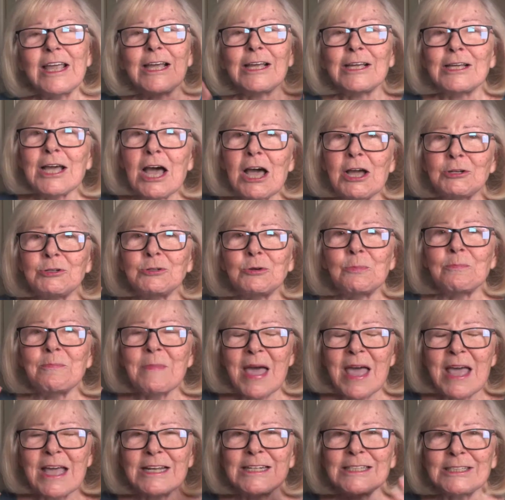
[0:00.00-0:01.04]
got your
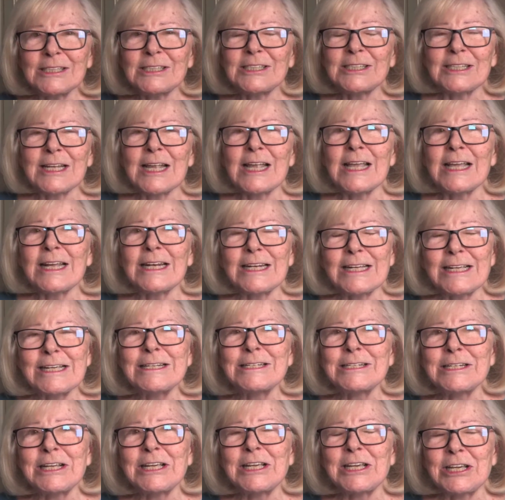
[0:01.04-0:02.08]
mindset
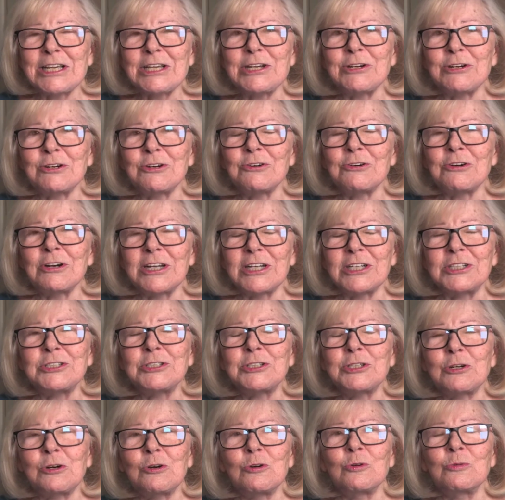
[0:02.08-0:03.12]
in gear in
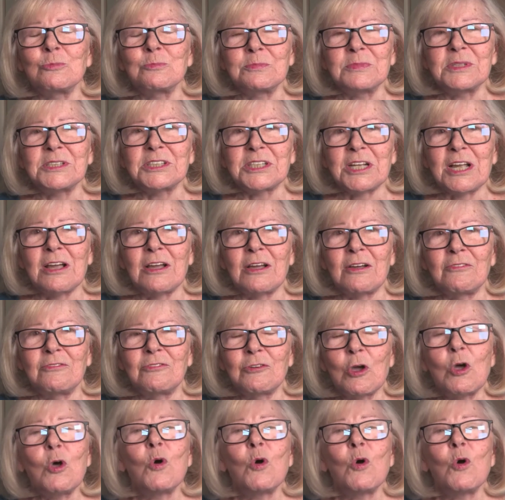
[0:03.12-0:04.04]
terms of